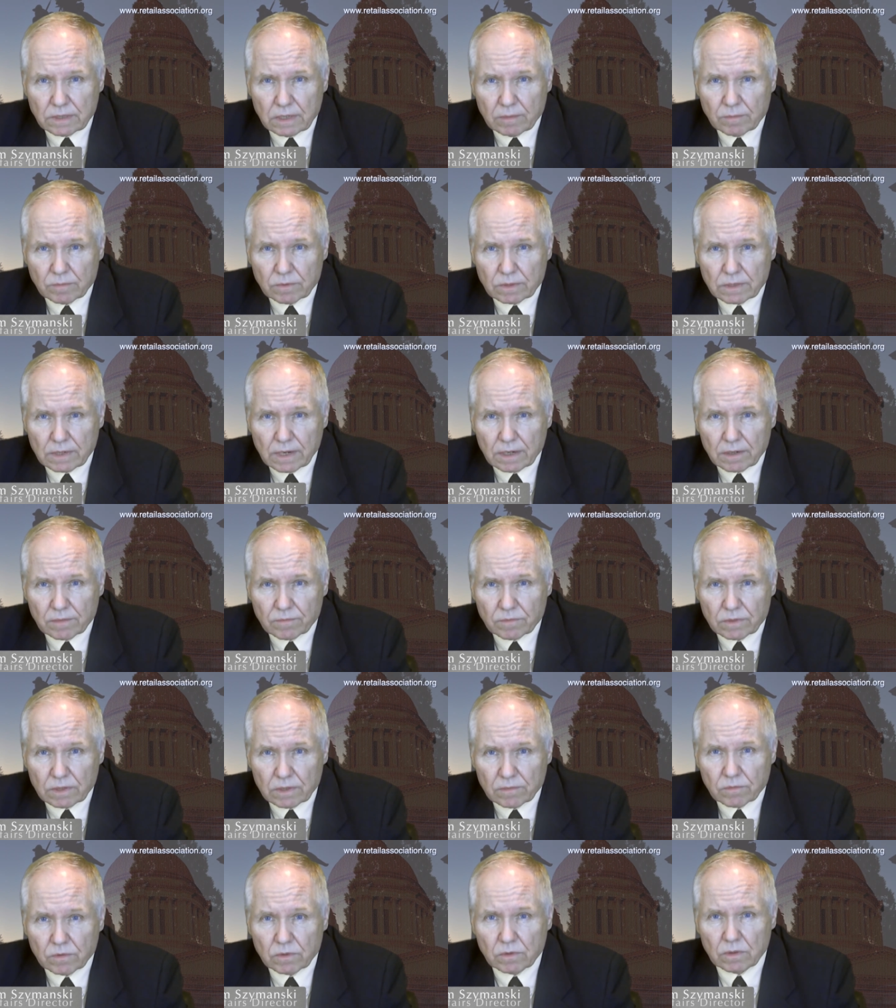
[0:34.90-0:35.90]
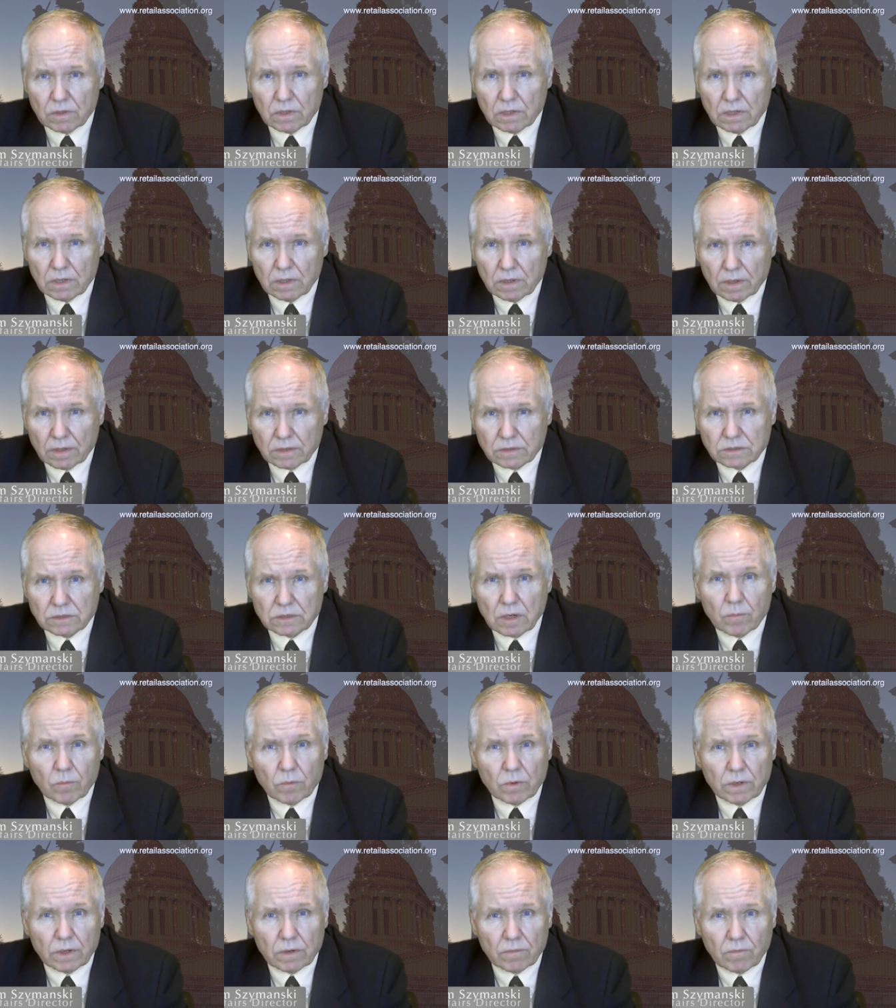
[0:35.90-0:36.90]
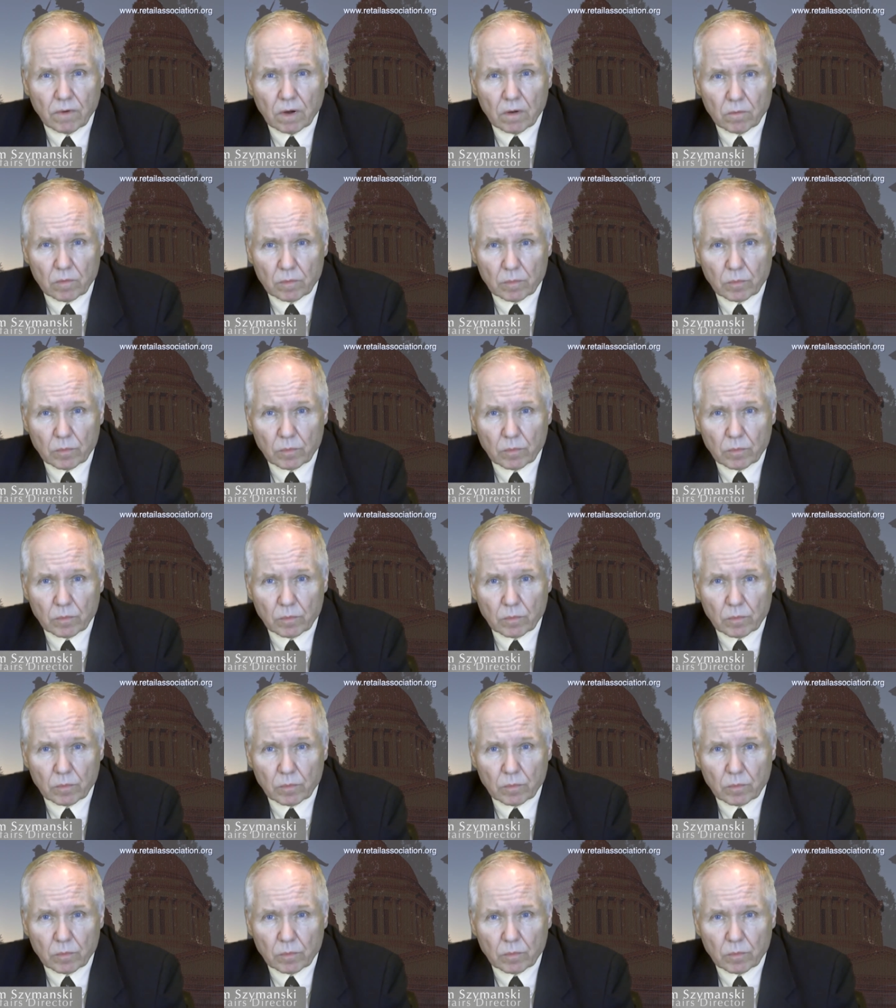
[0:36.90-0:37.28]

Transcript: team to kind of give you the uh, summary of our